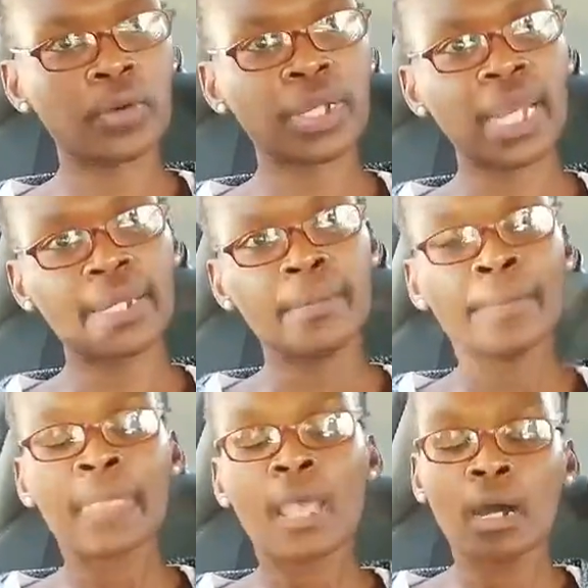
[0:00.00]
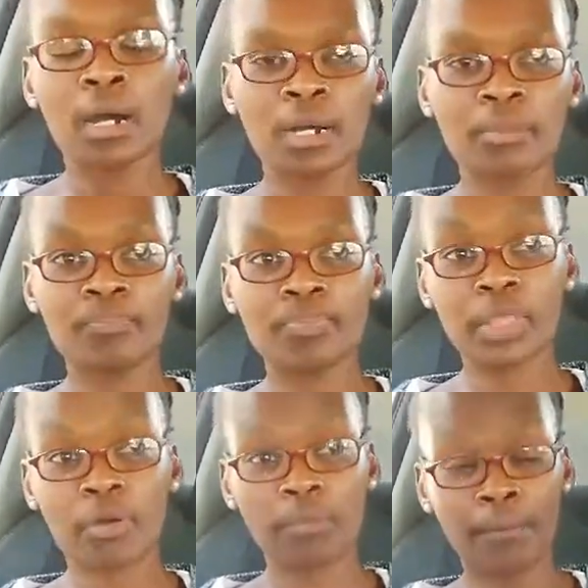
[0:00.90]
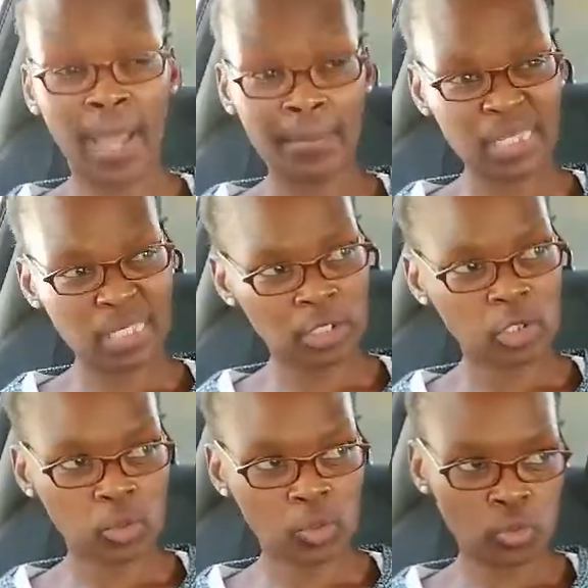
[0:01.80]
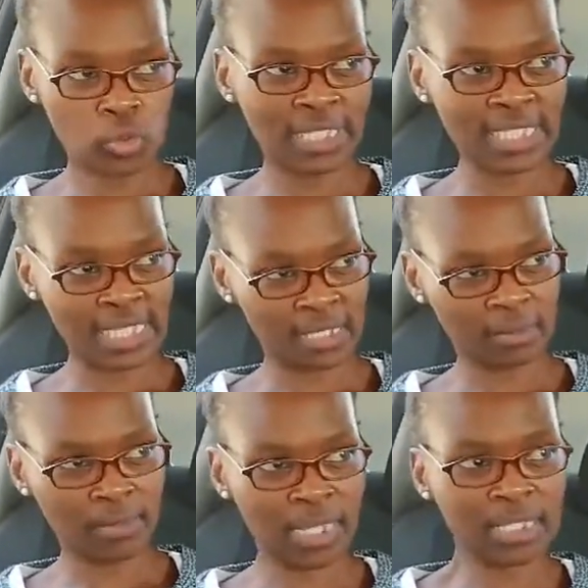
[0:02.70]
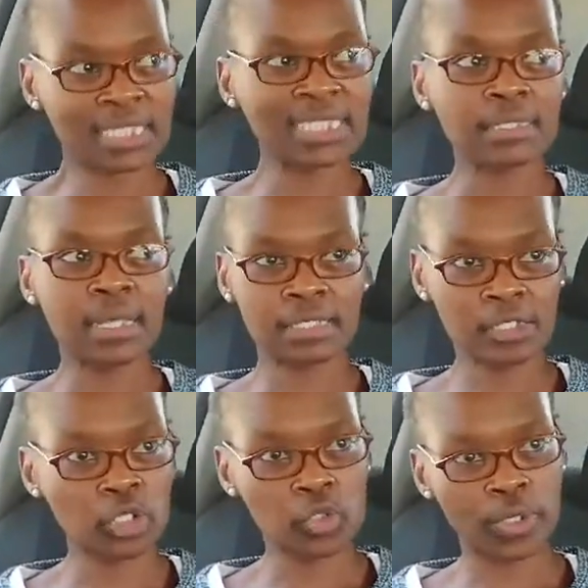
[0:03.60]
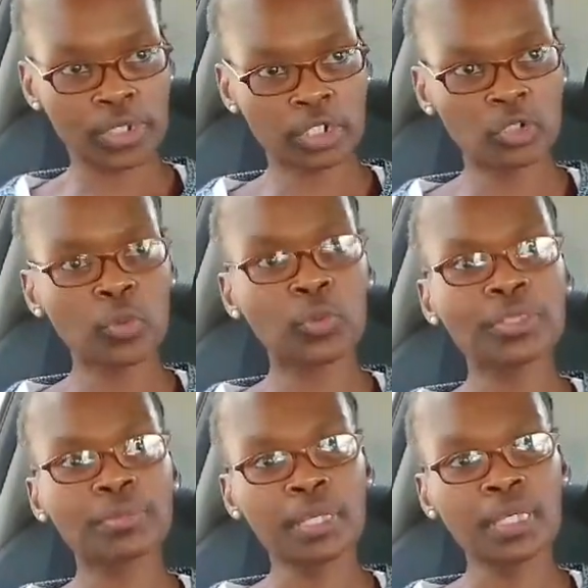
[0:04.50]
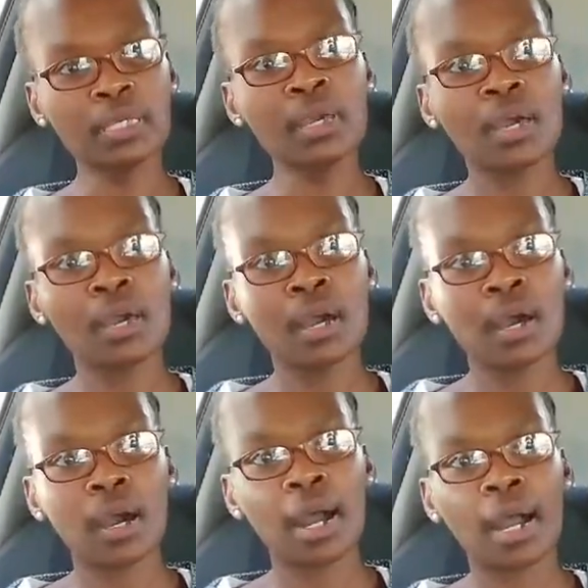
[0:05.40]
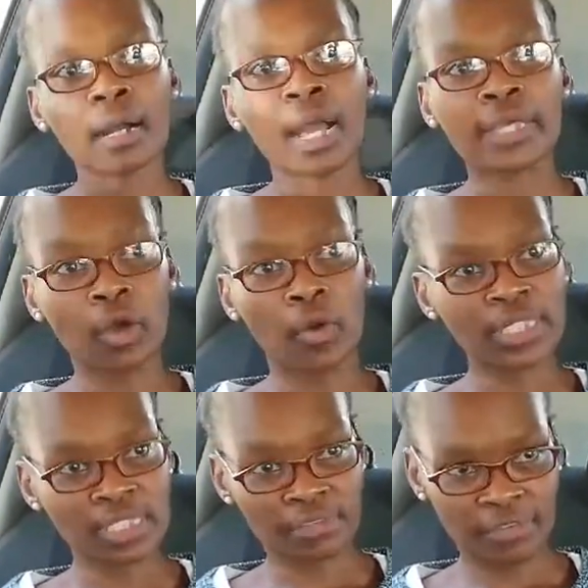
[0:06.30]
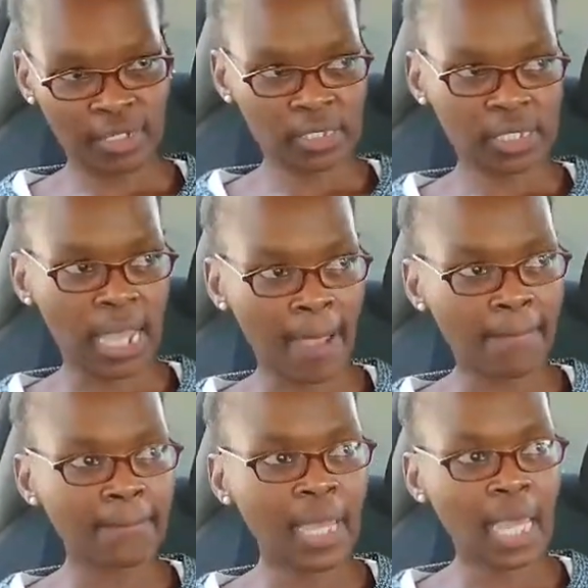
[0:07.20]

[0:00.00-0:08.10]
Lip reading: Okay. Um, my message to the single mothers in that situation would be, I know it's a difficult time,